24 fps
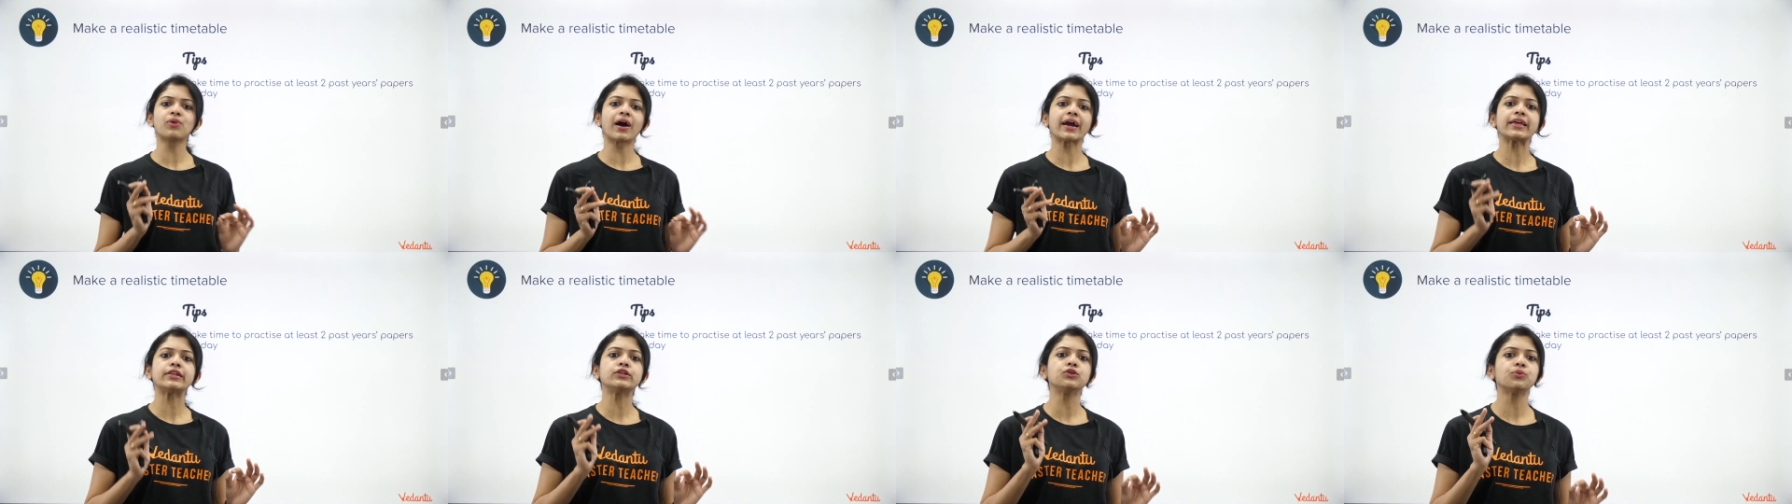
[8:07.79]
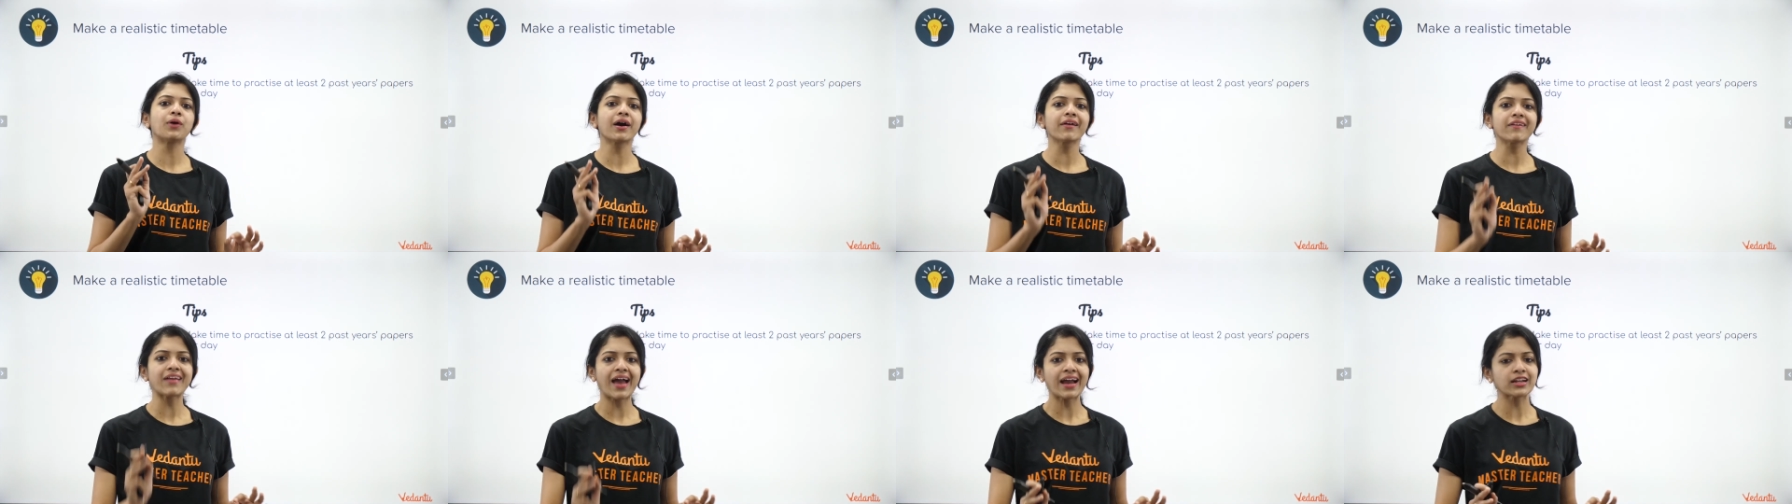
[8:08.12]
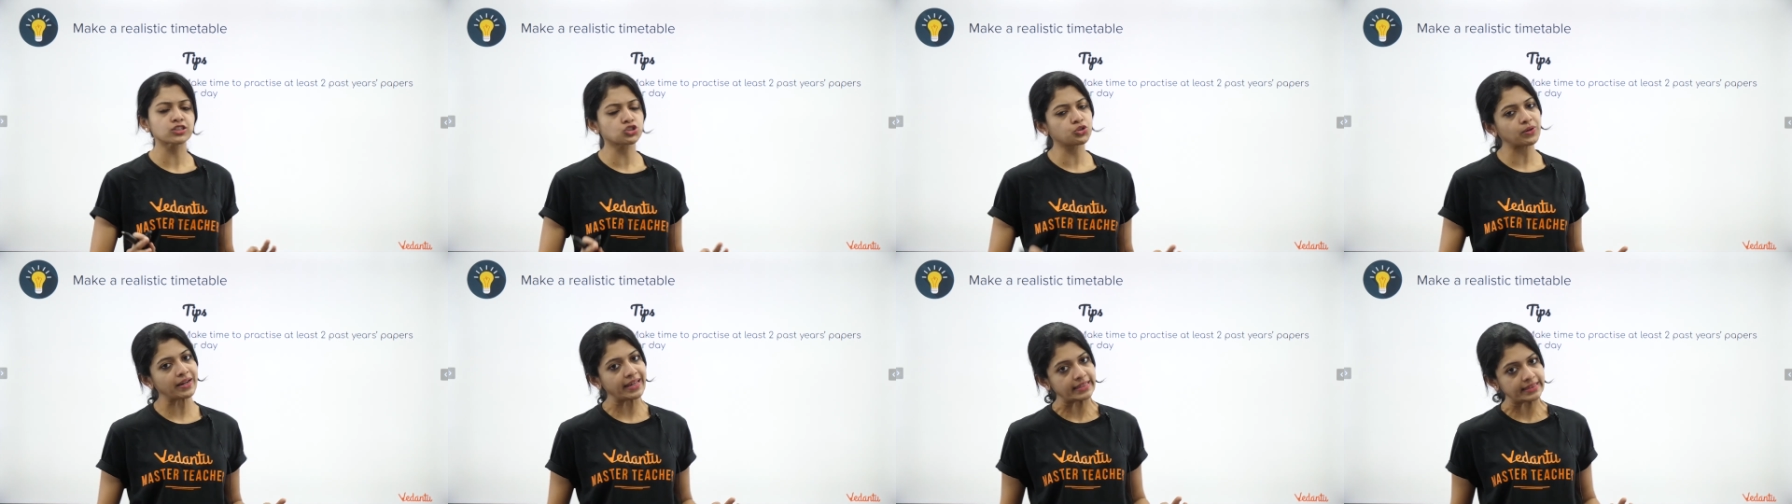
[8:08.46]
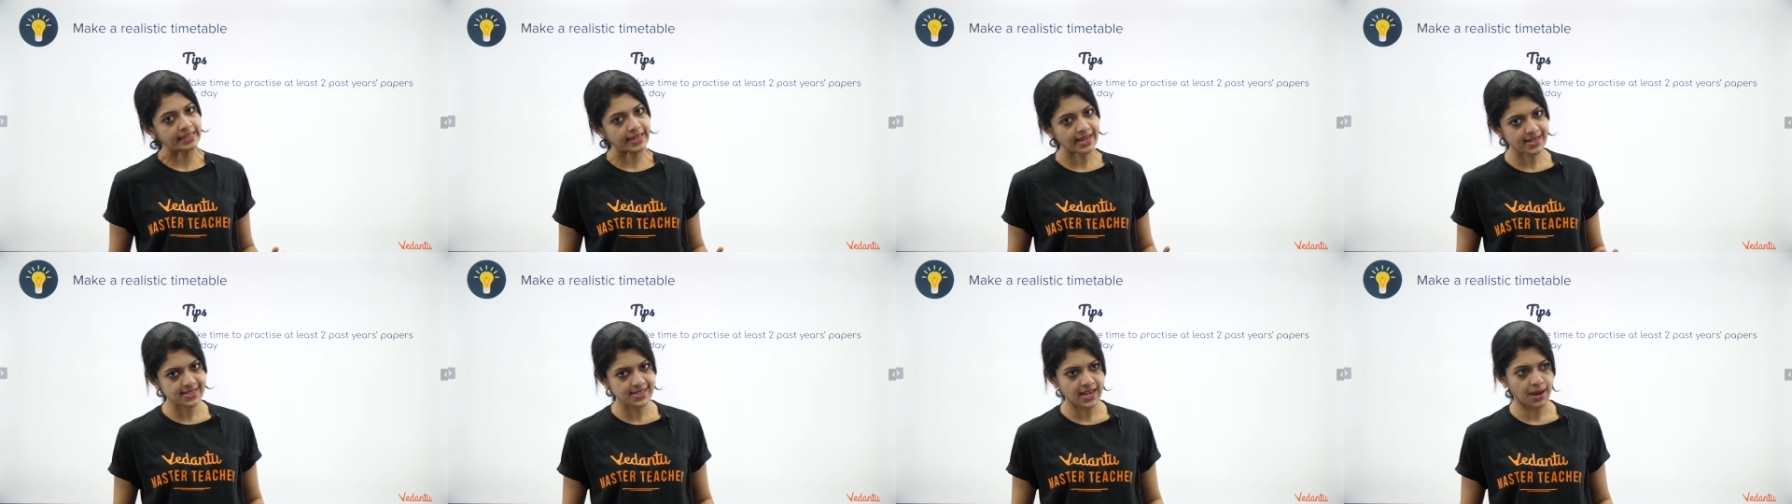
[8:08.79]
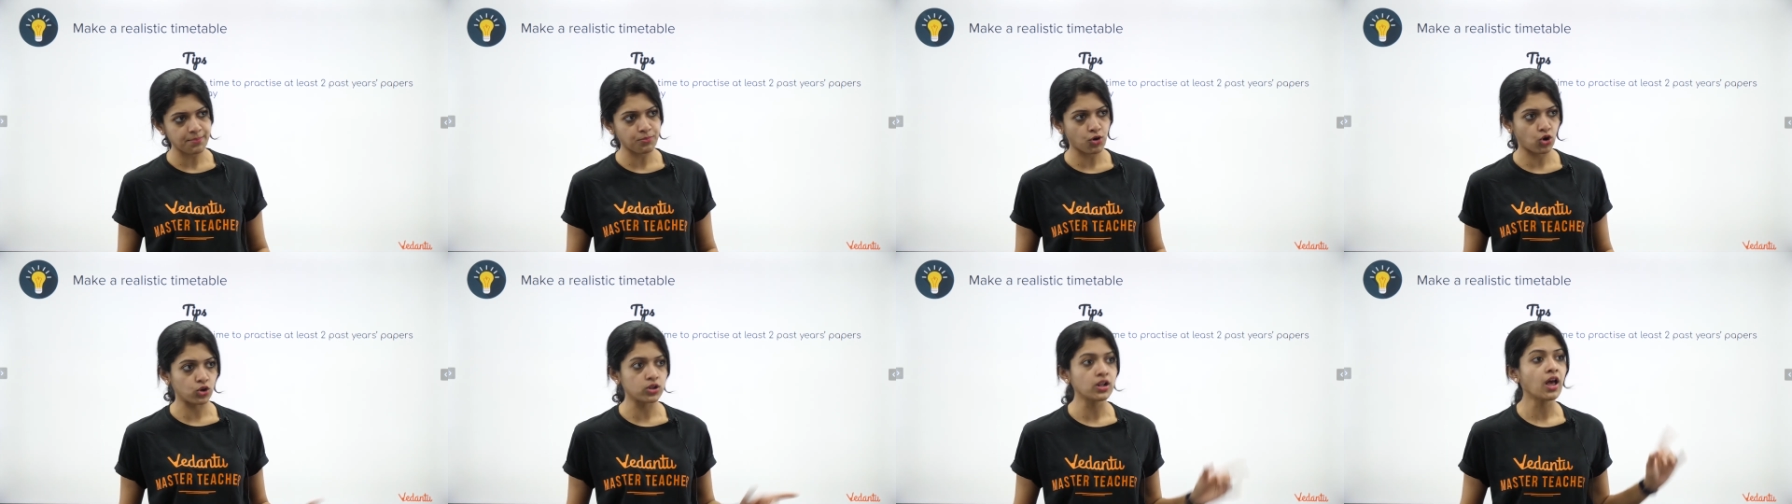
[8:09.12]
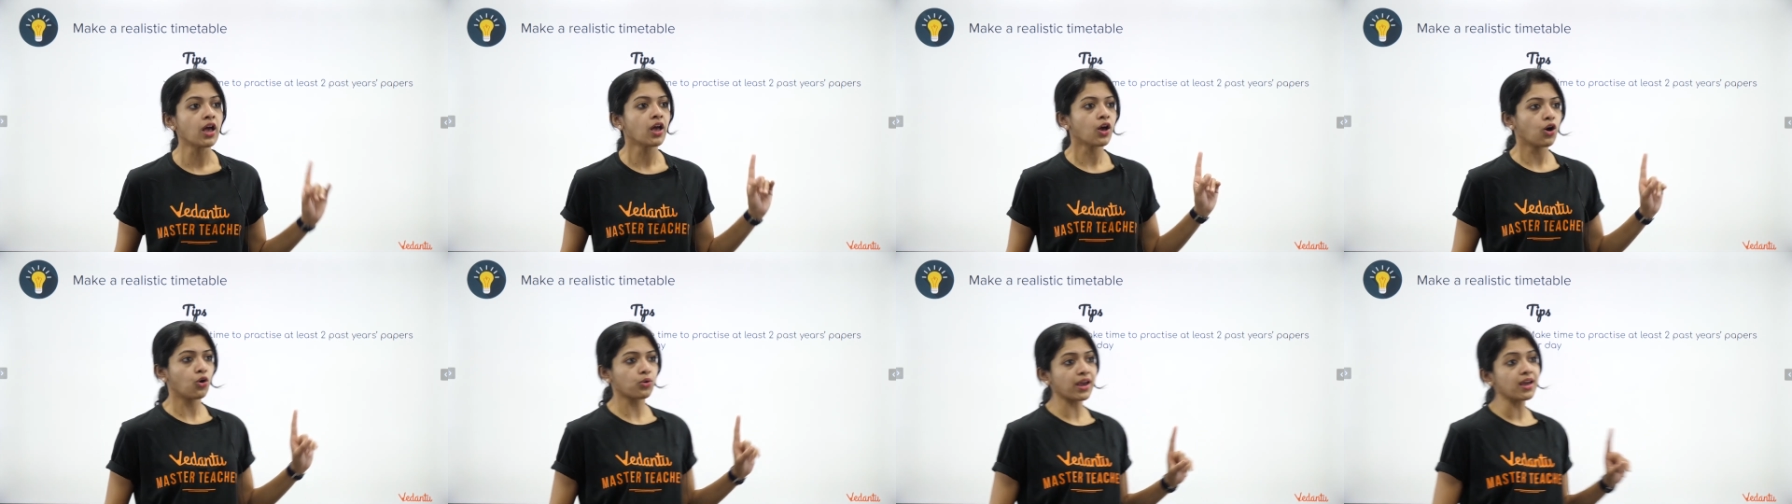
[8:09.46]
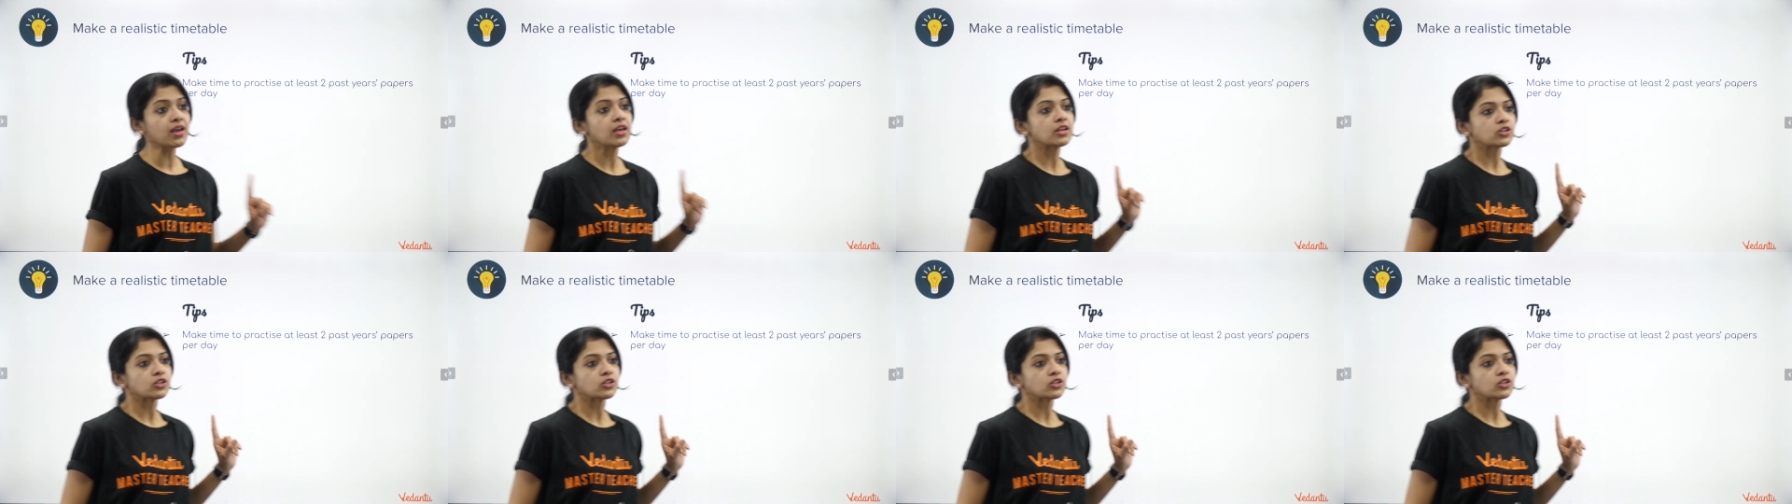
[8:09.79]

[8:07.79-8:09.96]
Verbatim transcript: while you are actually in the exam hall. Okay,